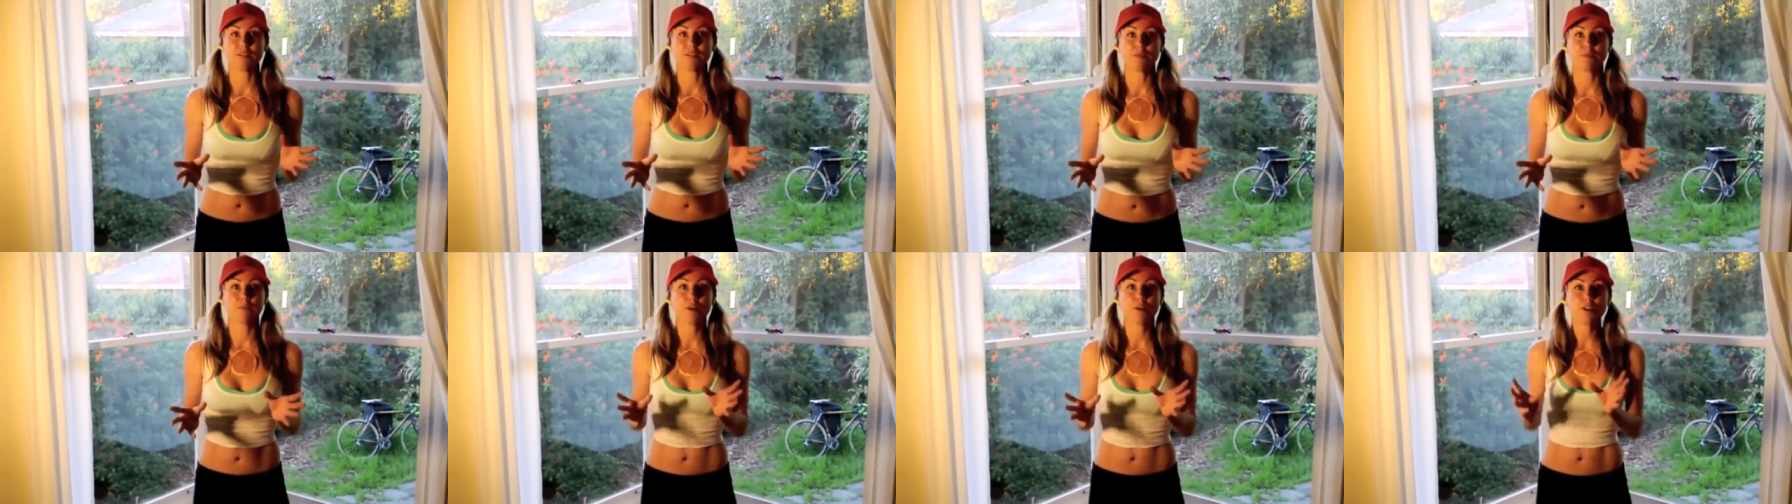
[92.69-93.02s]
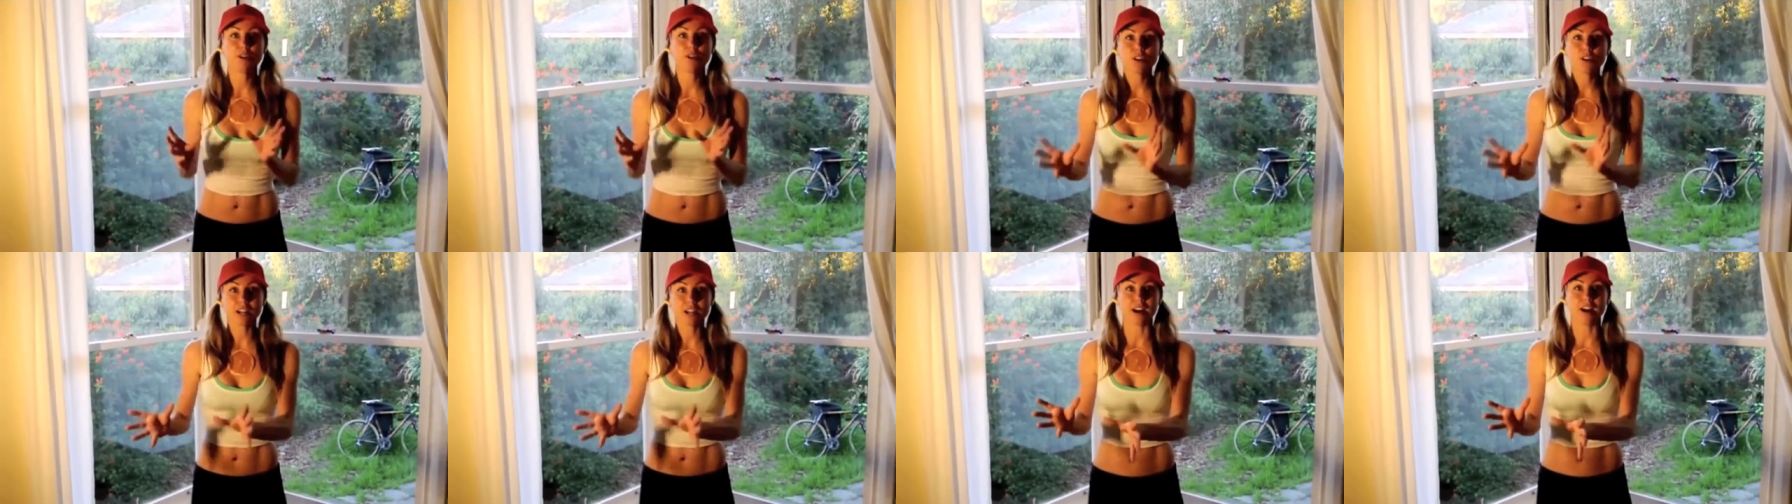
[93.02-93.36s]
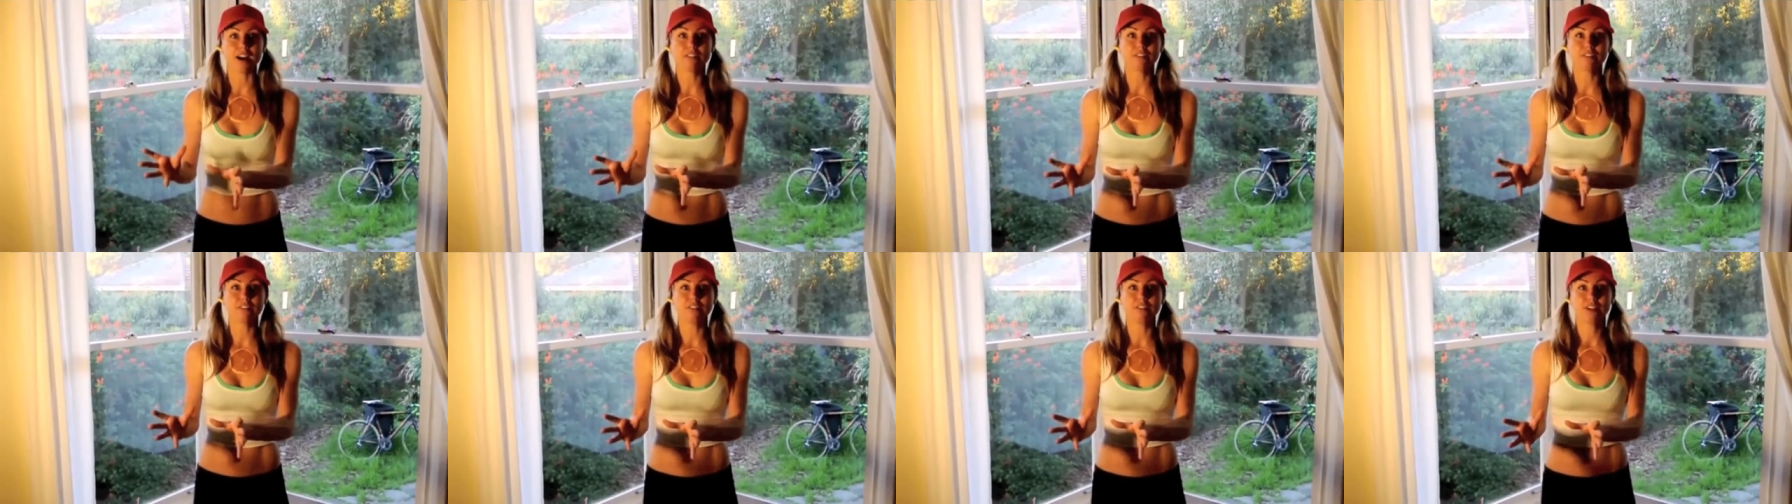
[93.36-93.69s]
was pure
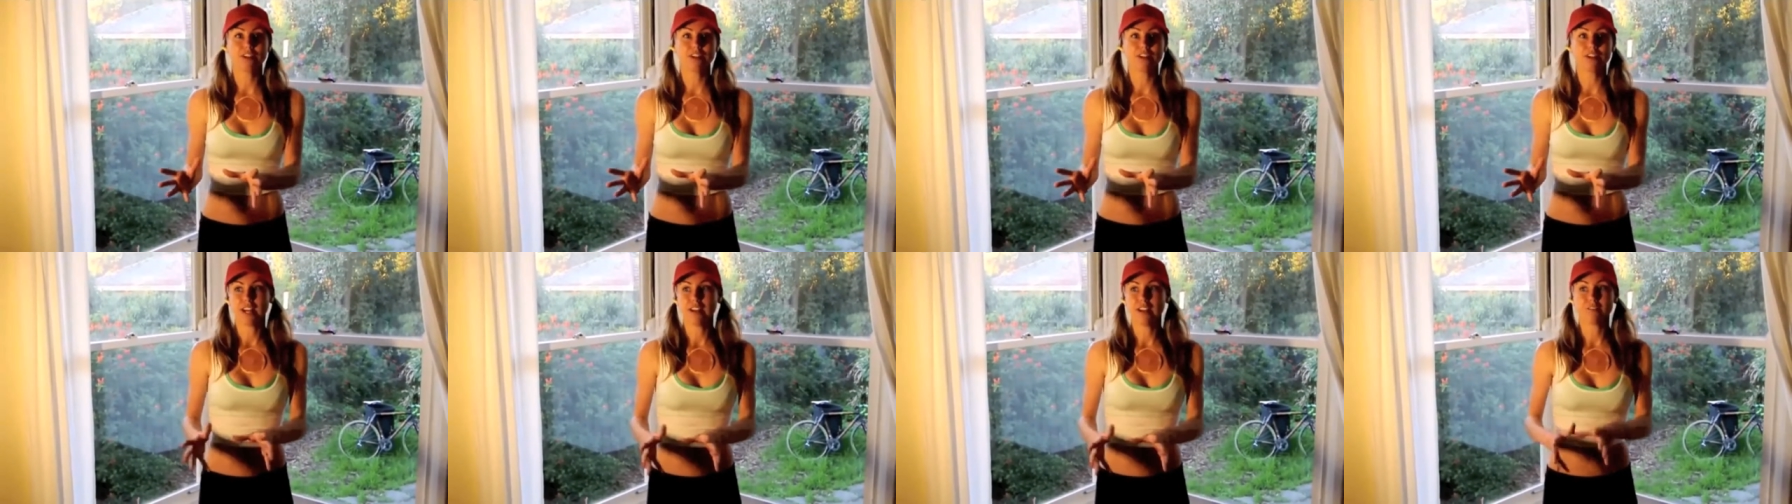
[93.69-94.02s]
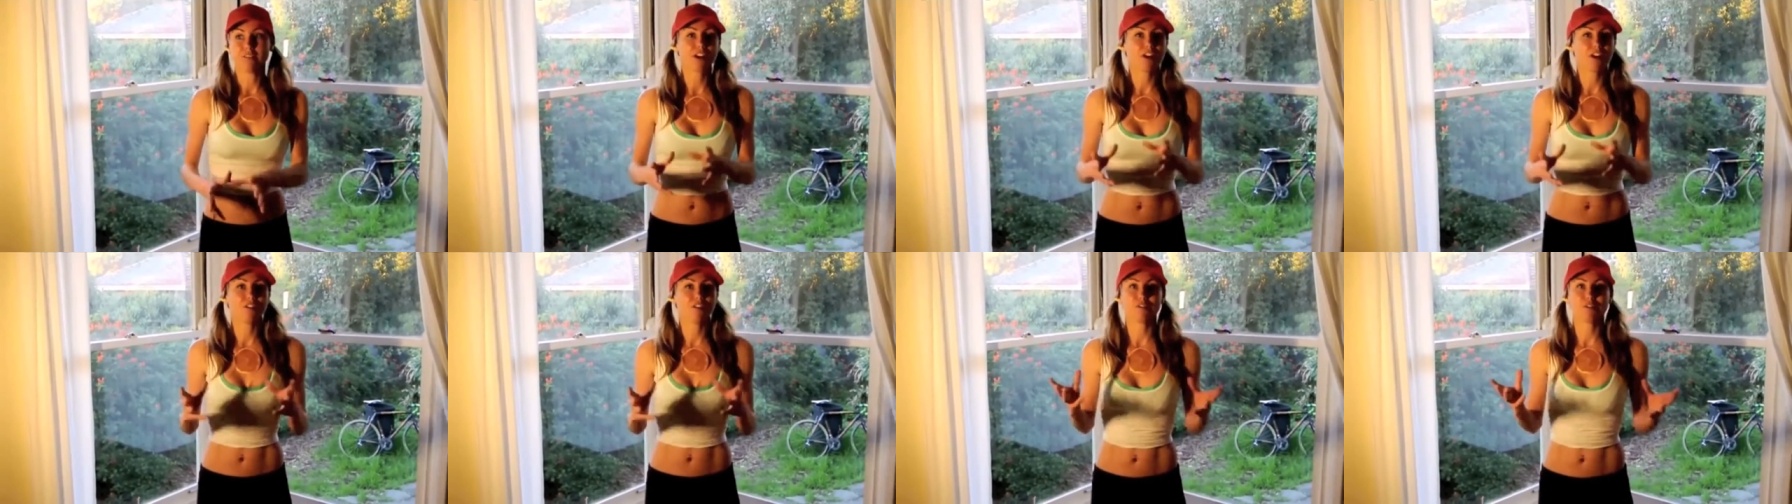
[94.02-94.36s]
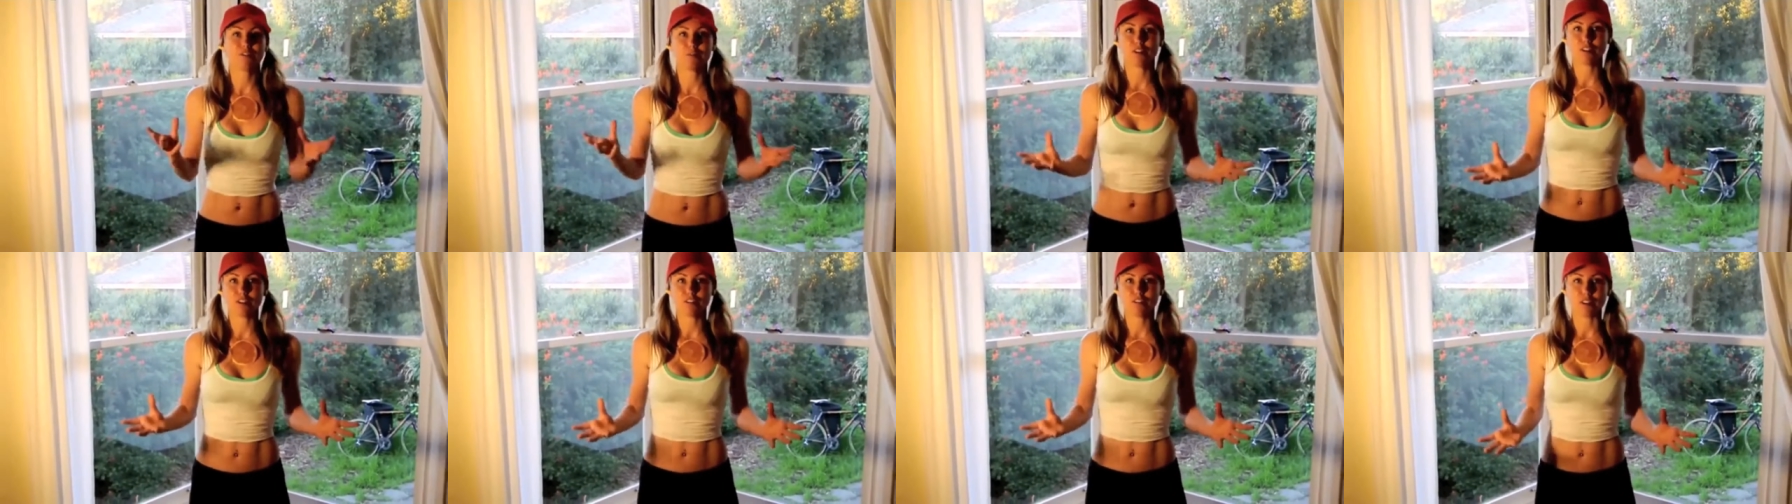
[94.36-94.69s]
enough, even though it was
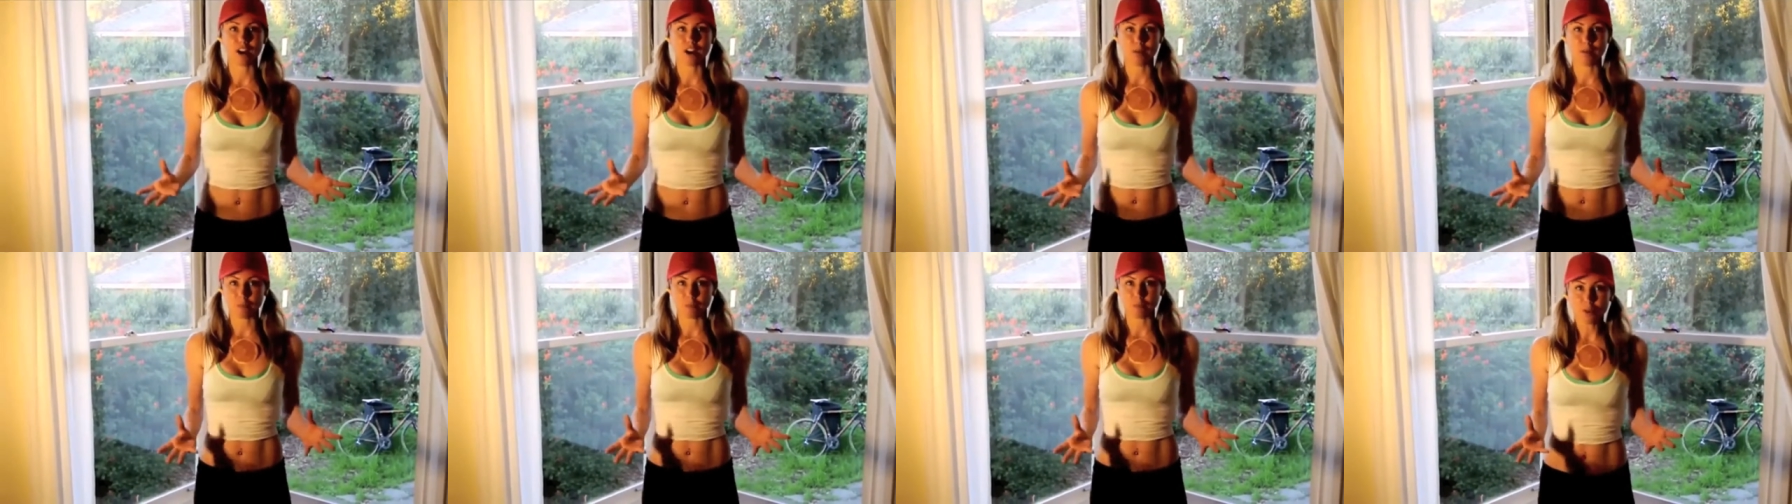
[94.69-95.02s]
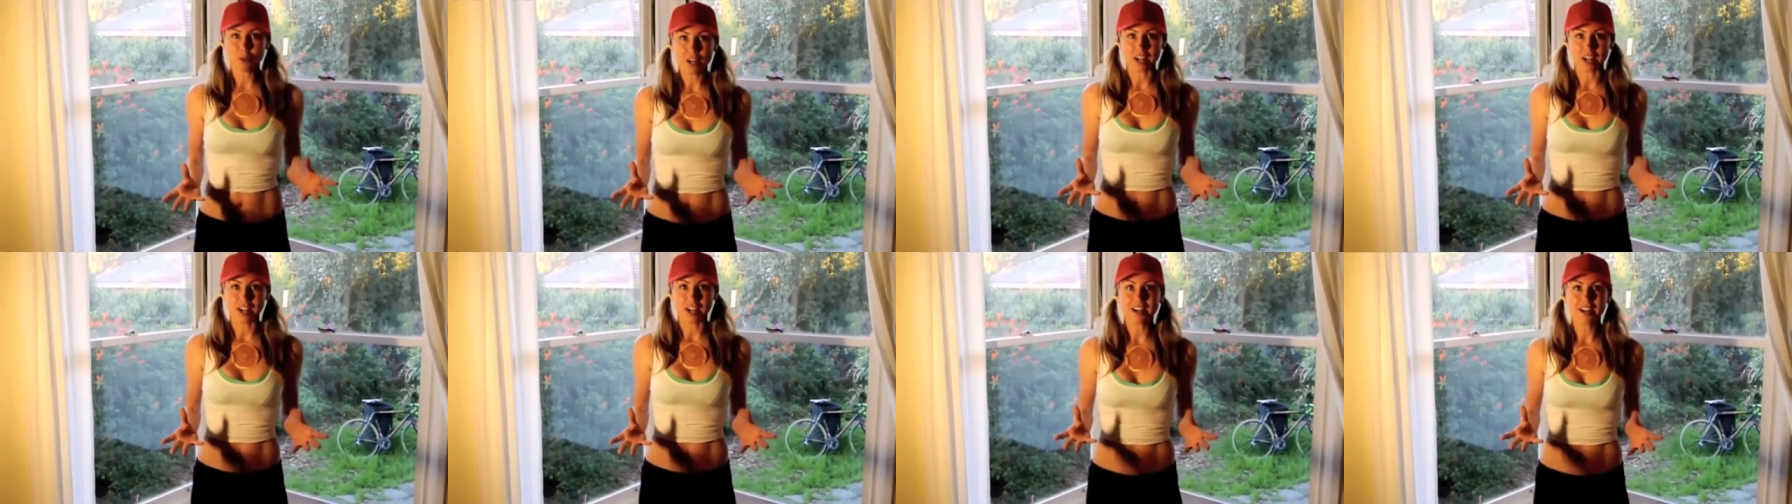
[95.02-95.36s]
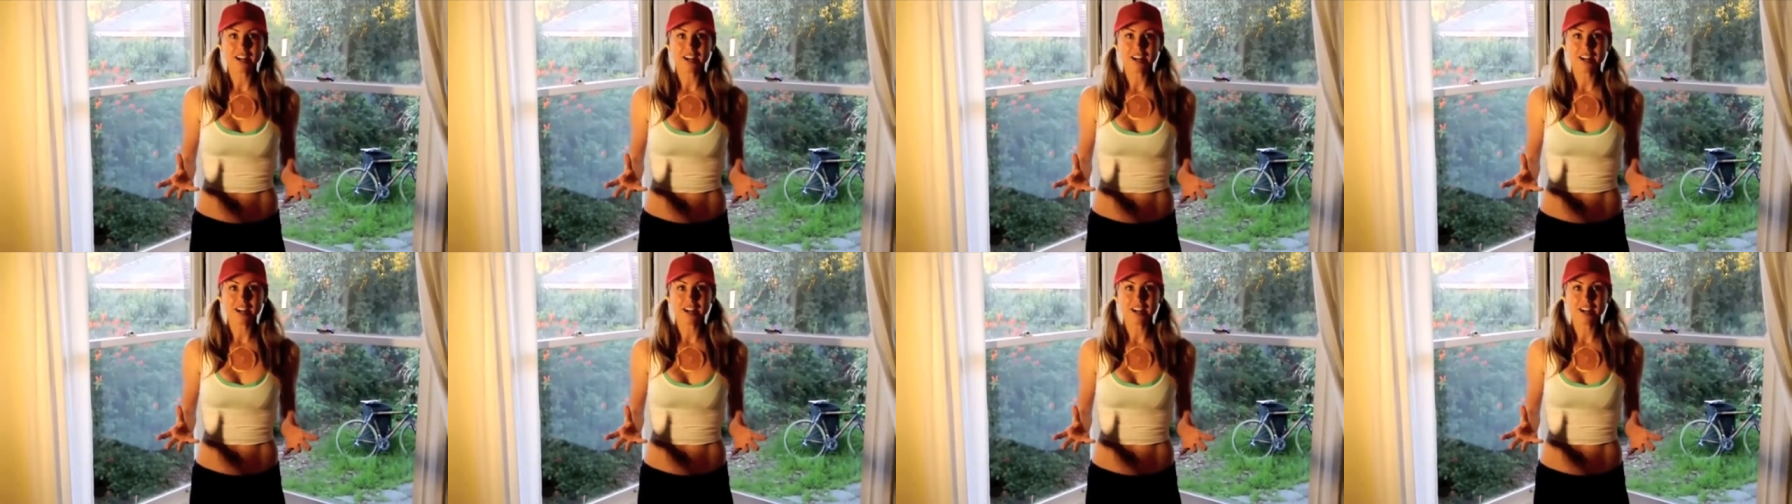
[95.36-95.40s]
purified water.